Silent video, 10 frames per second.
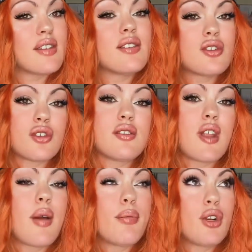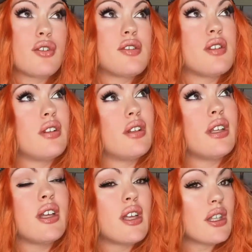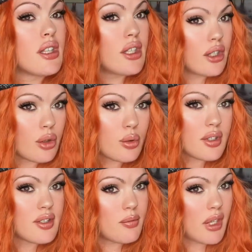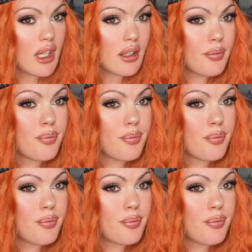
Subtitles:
It's just not personally cute to me.